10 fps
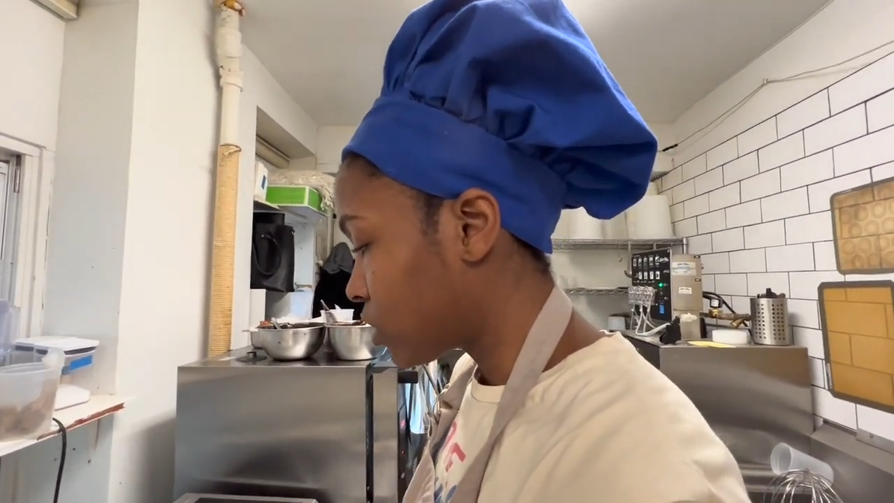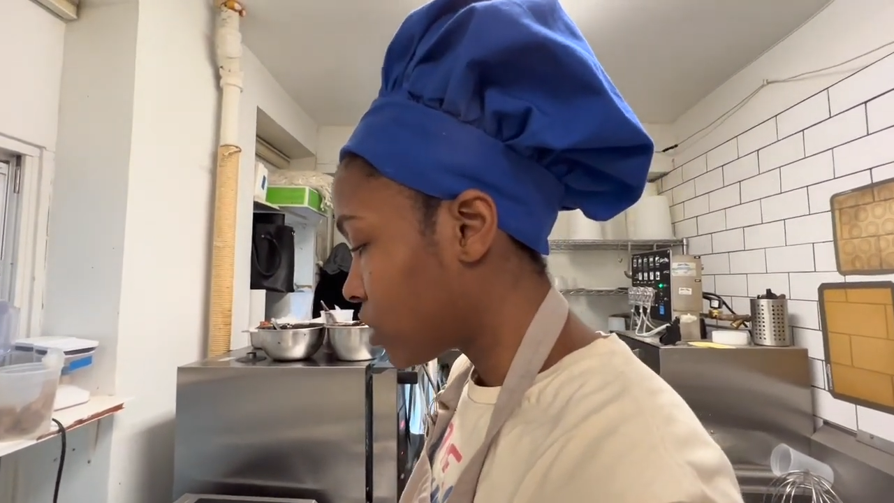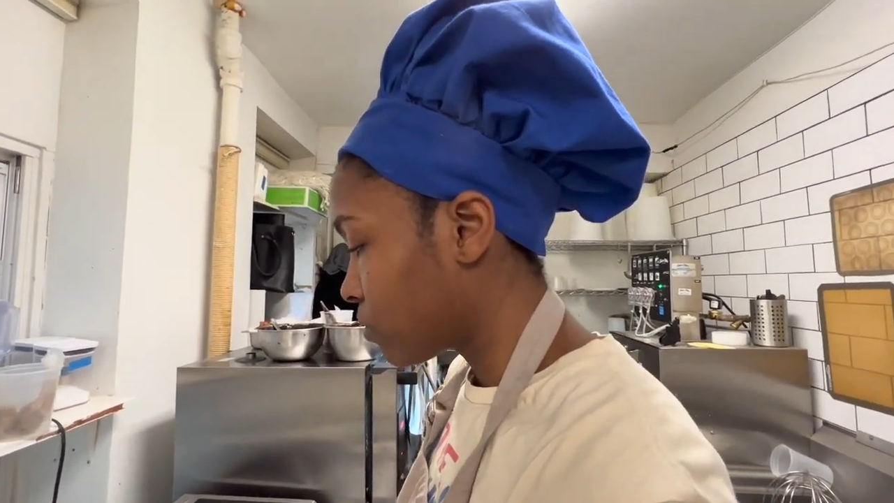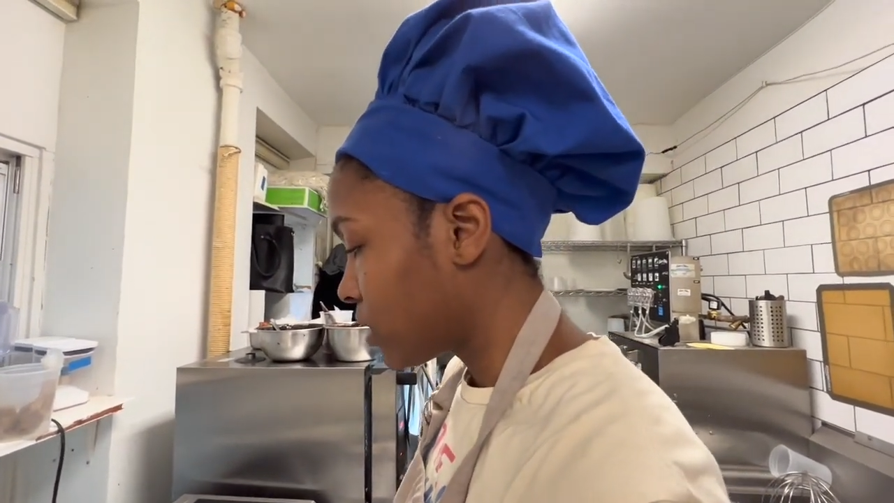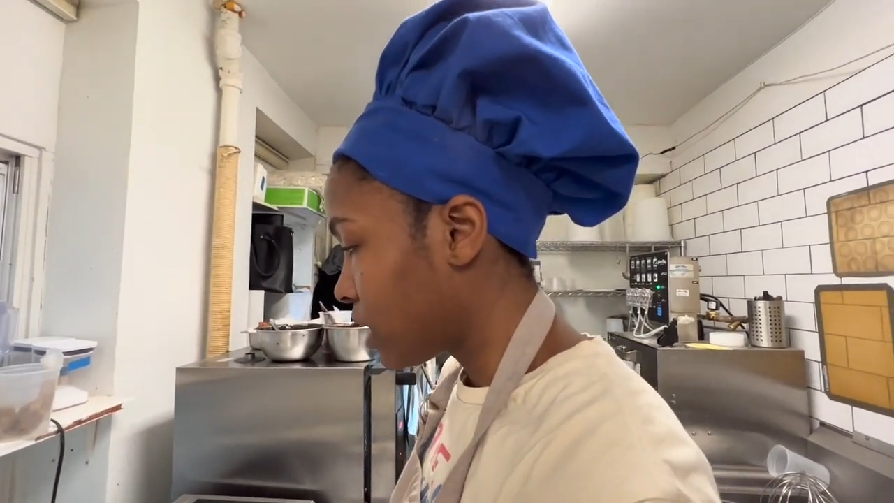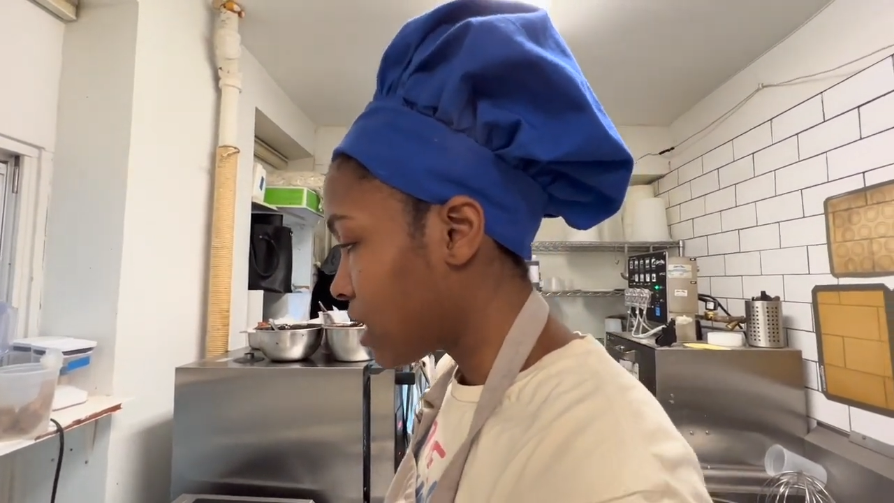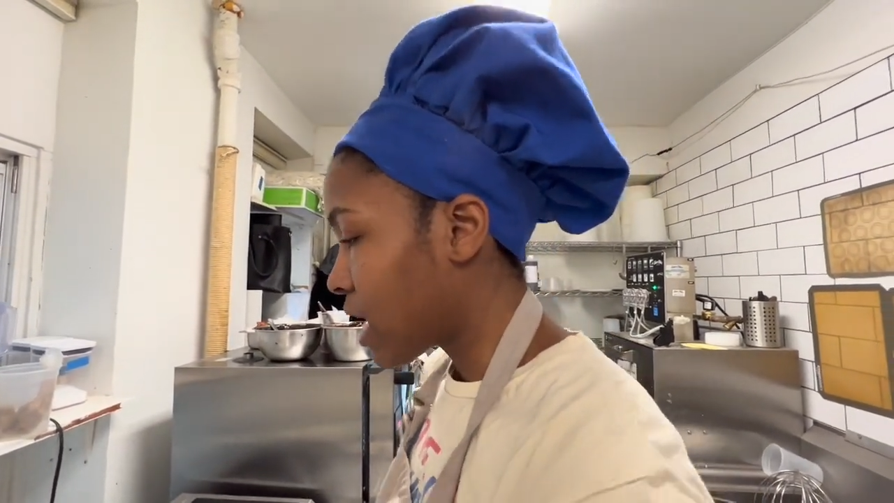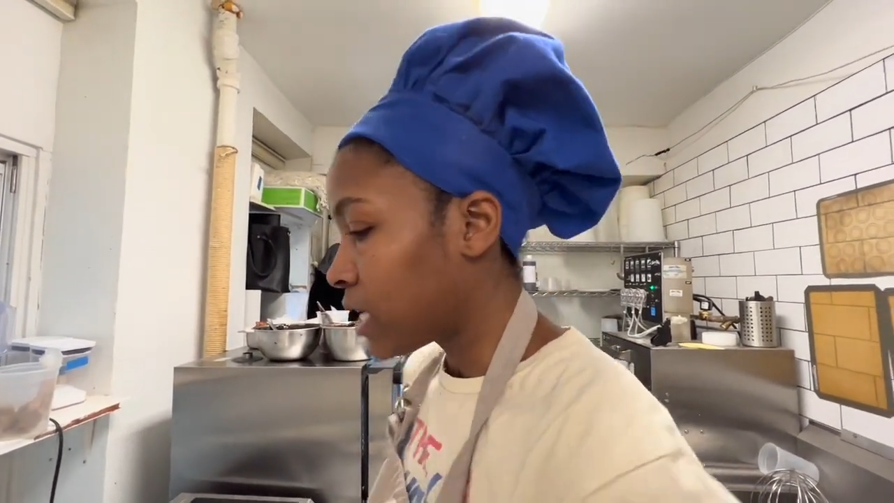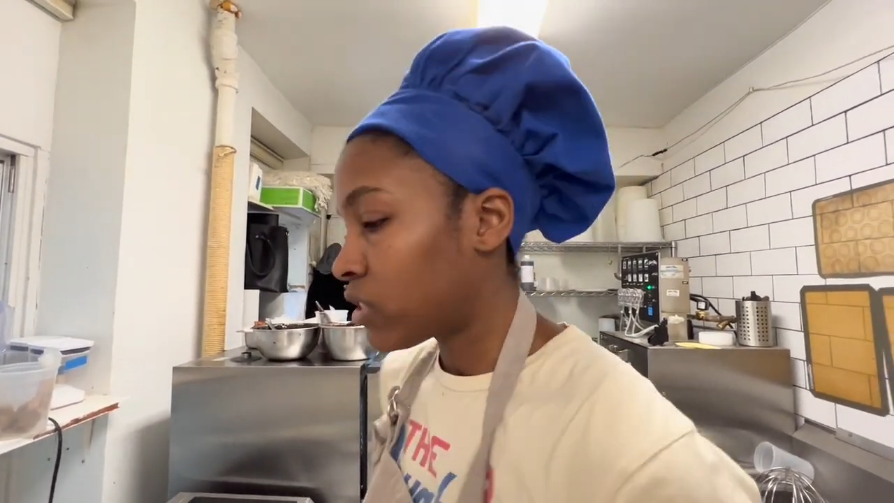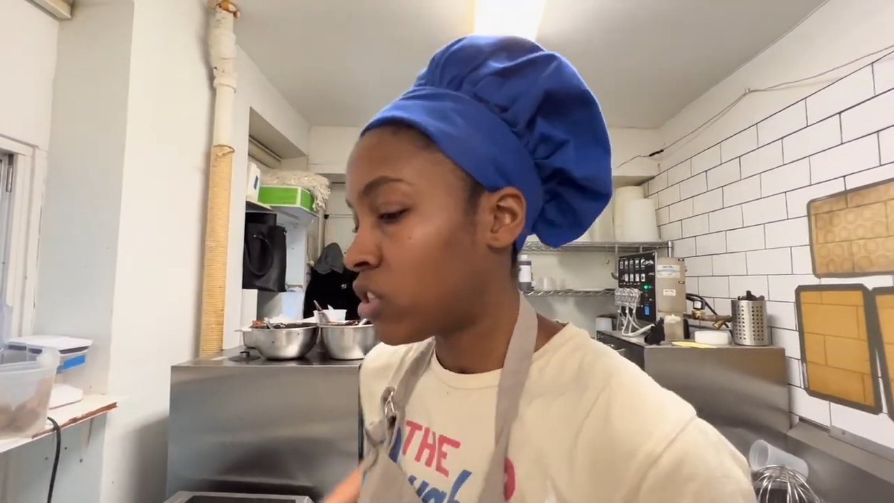just a really
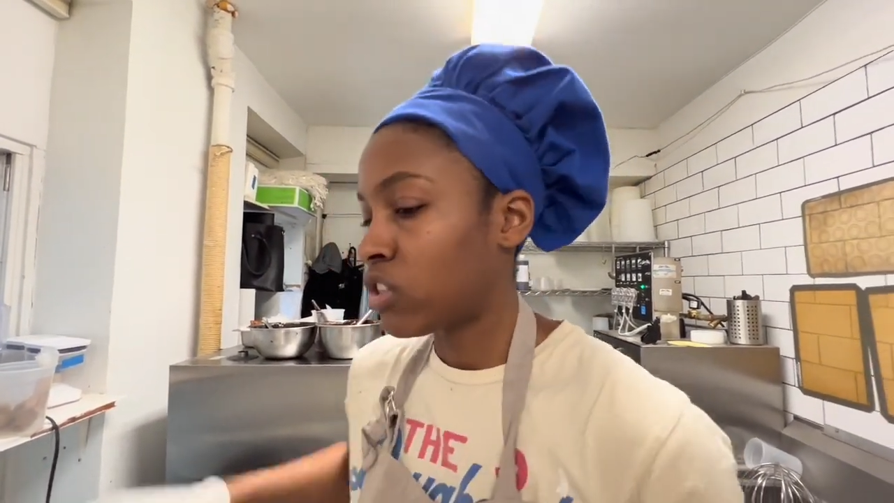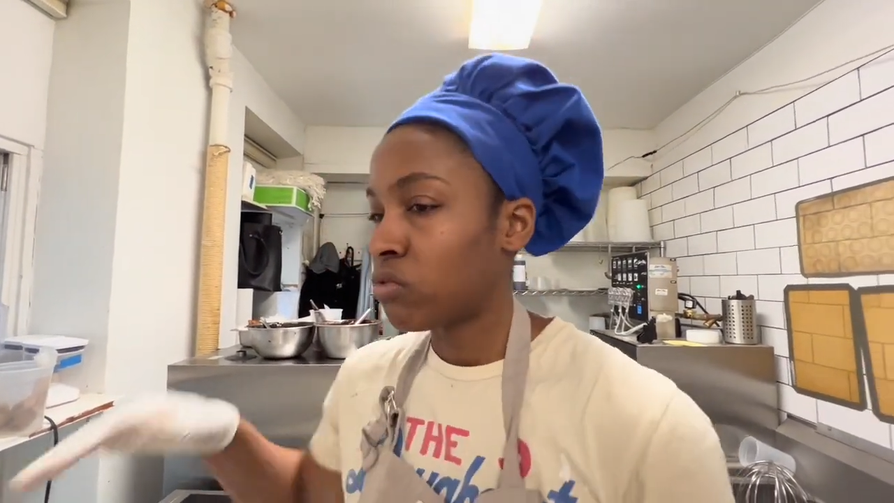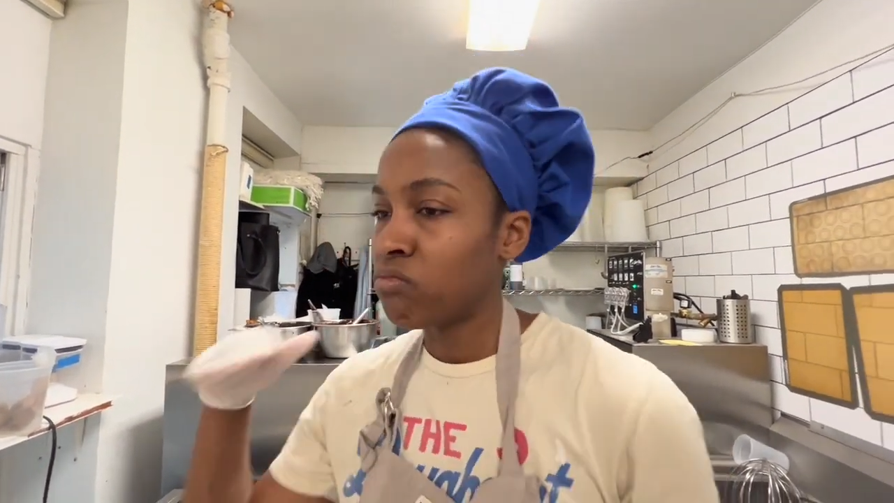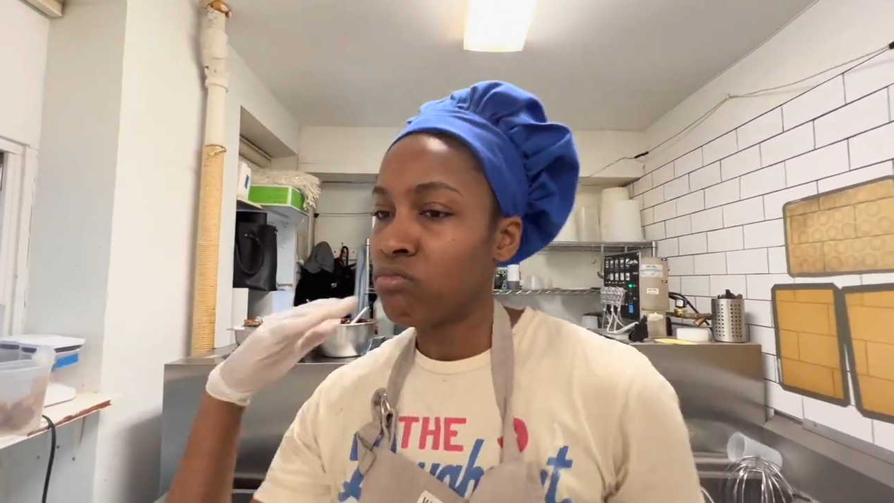nice